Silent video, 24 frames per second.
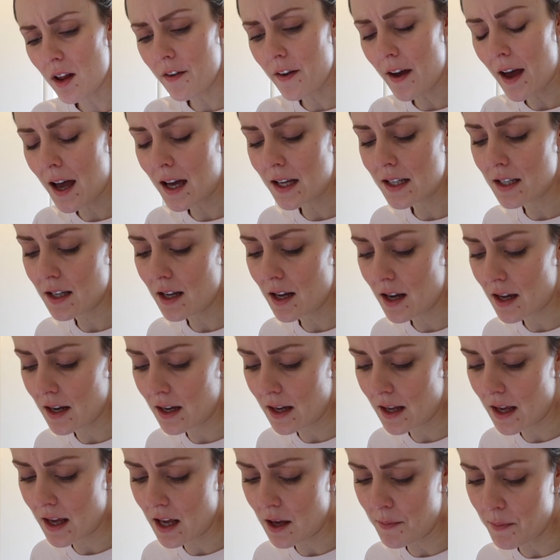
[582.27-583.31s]
I had
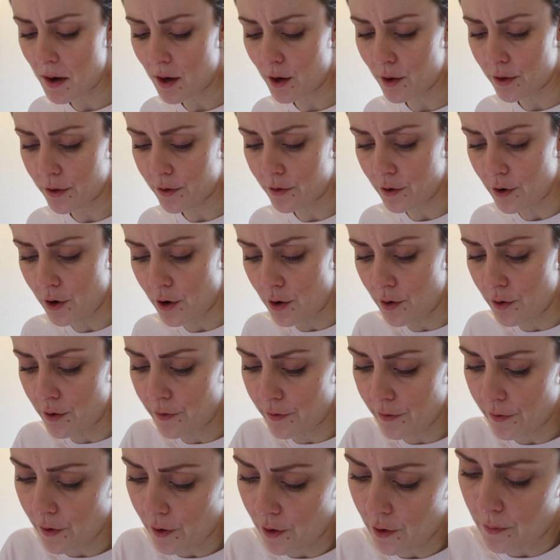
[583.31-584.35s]
an email through
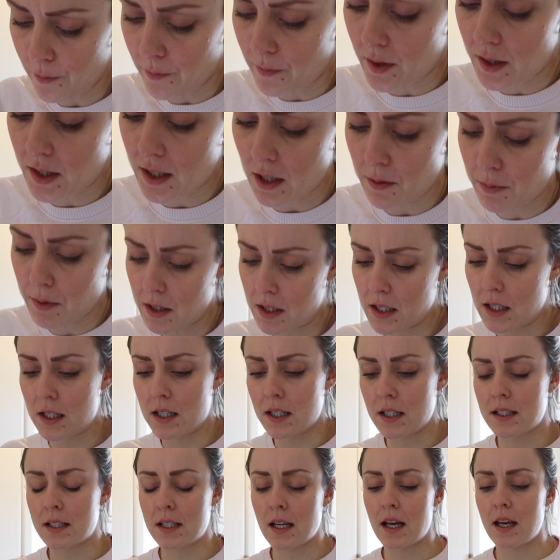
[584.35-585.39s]
from DPD
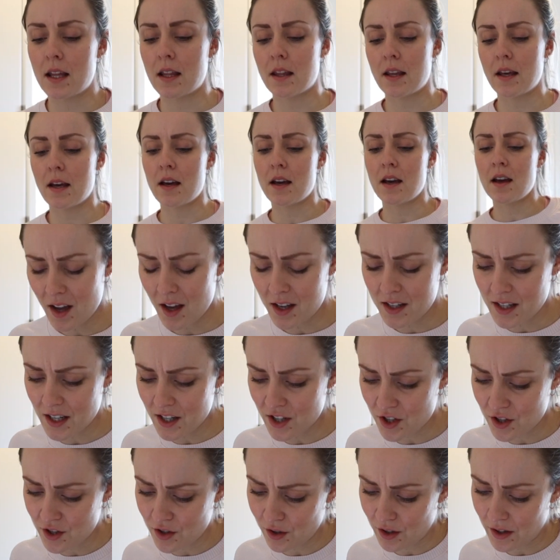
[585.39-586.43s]
to say that
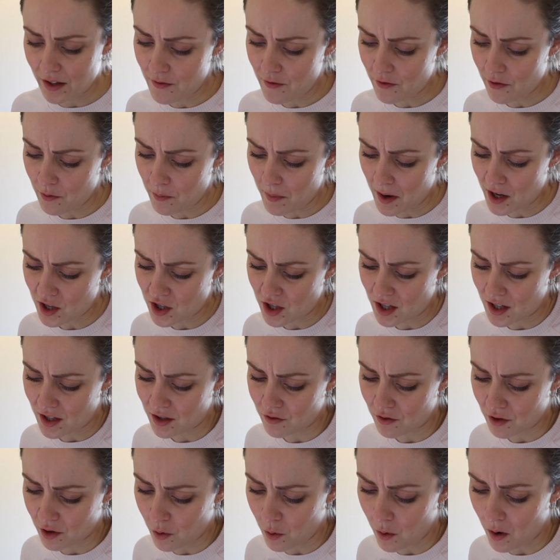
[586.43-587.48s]
additional information
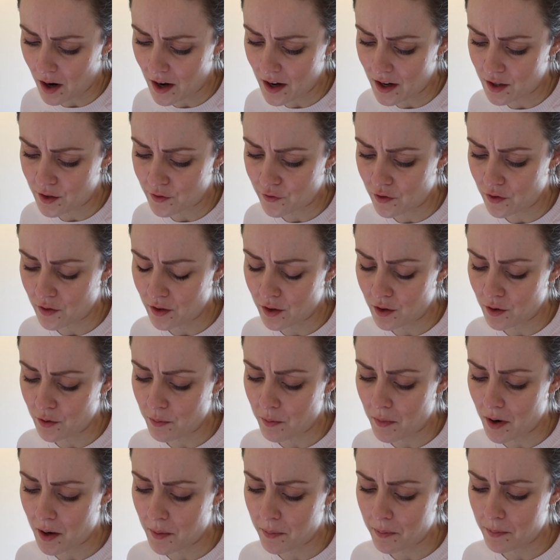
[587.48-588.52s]
is required for
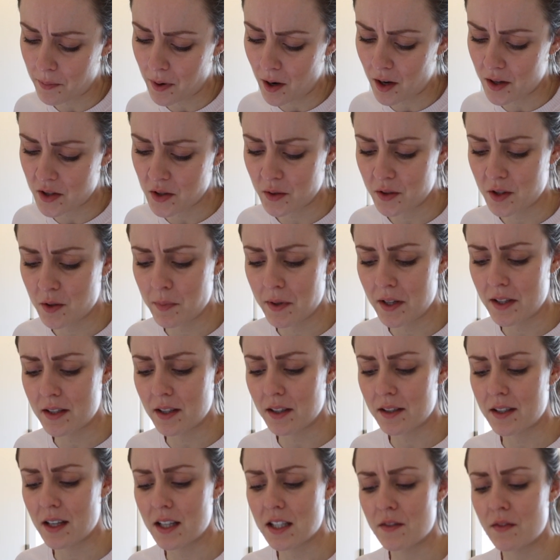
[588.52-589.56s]
my parcel to be
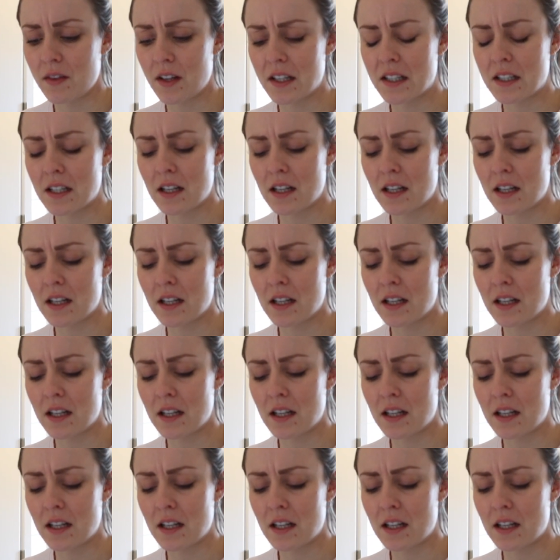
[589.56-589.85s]
successfully